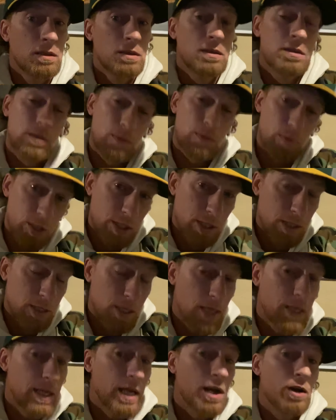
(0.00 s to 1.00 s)
Someone just
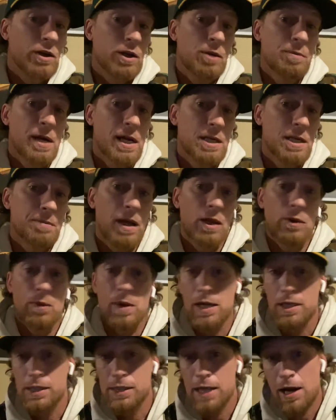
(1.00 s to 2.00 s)
said that on your page, by the
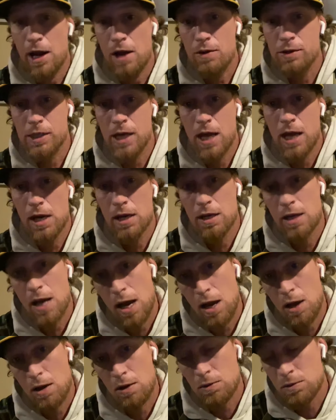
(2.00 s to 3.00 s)
way. Shout out Shannon.
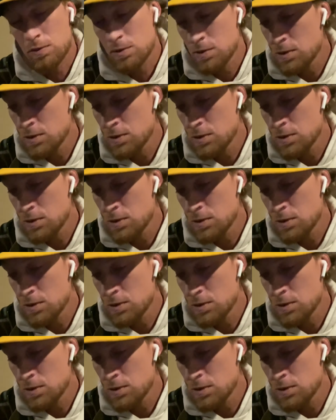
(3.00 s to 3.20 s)
Hello.